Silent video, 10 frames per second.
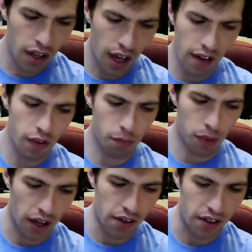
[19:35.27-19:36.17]
gave the
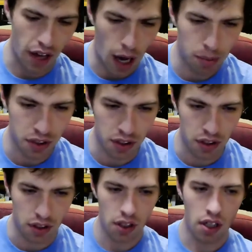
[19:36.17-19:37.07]
player the
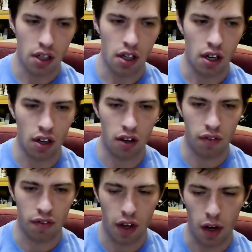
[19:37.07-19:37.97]
option
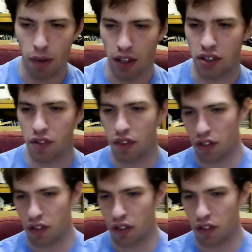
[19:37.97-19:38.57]
of a bunch of